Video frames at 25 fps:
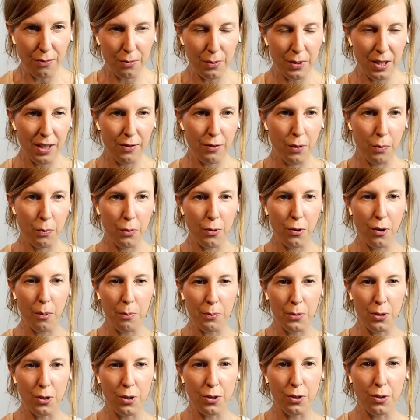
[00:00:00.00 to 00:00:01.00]
whatever prop
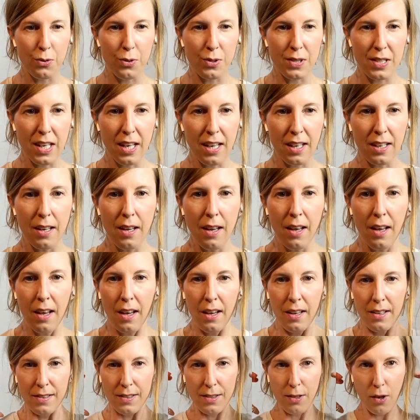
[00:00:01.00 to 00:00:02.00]
you're using.
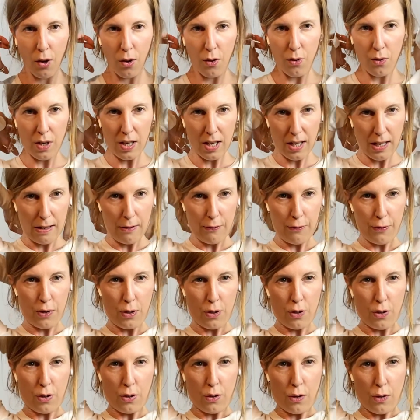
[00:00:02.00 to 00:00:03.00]
So if
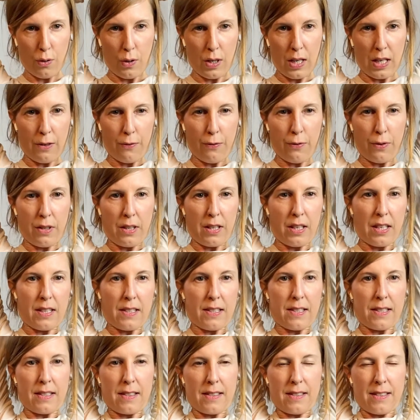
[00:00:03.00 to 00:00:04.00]
you're going for
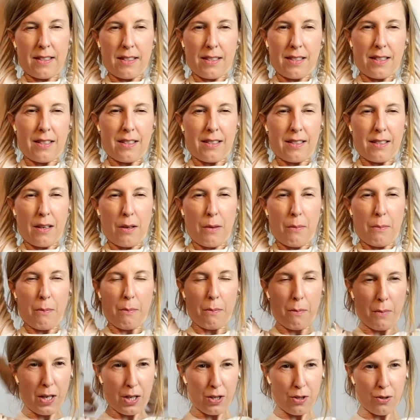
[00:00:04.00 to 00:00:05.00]
this, this is a
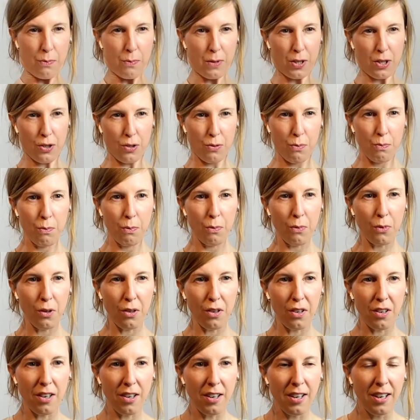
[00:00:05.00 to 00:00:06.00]
much, much
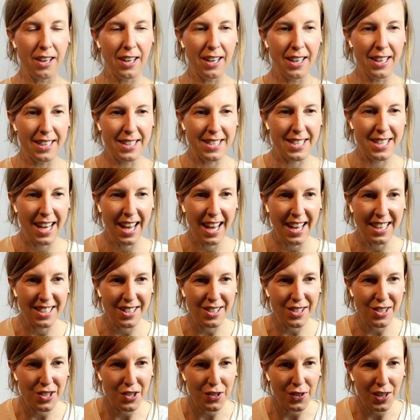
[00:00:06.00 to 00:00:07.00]
more
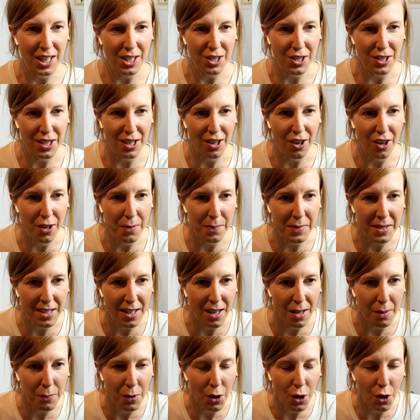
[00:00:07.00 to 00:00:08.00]
intense stretch. The arms
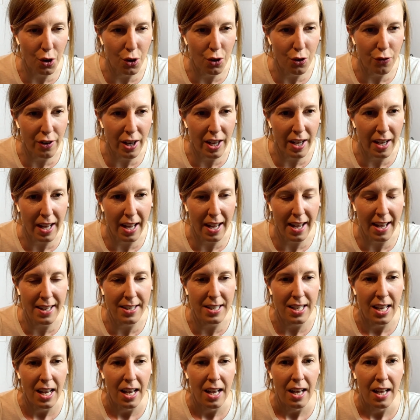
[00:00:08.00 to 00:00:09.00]
come overhead,
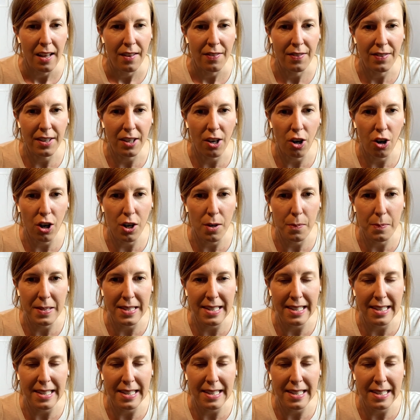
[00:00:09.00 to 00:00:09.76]
the arms